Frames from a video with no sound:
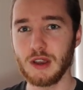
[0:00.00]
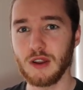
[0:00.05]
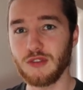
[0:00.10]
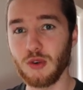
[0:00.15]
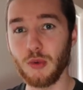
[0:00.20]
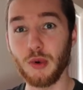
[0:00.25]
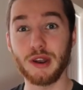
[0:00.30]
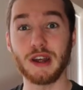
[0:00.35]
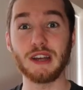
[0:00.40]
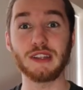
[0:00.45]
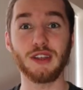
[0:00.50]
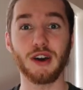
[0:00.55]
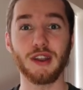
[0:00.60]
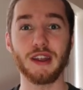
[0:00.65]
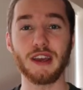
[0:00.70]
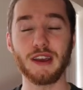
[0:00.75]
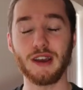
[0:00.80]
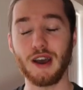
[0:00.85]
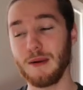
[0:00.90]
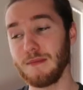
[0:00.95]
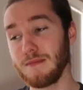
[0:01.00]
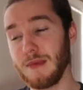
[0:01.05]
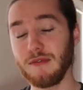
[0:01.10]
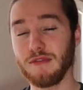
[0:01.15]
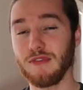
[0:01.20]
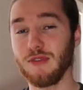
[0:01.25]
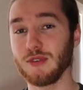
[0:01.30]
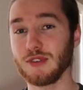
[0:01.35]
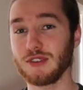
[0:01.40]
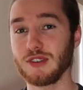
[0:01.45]
From when I'd done it a
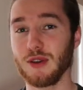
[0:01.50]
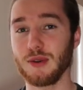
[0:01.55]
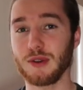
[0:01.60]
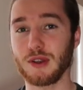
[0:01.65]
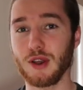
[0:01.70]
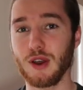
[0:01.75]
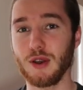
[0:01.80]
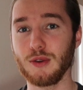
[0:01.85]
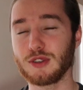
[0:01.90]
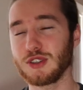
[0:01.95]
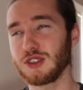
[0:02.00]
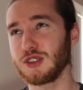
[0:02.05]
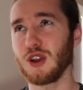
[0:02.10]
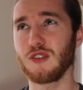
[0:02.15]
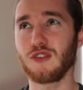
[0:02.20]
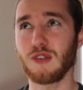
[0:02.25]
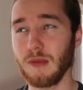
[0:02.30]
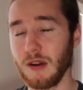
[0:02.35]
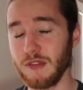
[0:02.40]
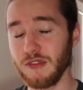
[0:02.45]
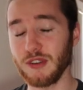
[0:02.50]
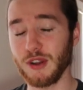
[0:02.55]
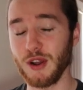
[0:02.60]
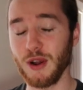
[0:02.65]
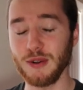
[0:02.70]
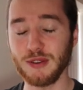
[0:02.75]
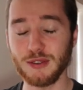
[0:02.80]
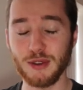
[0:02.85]
month or so ago, just over a month ago.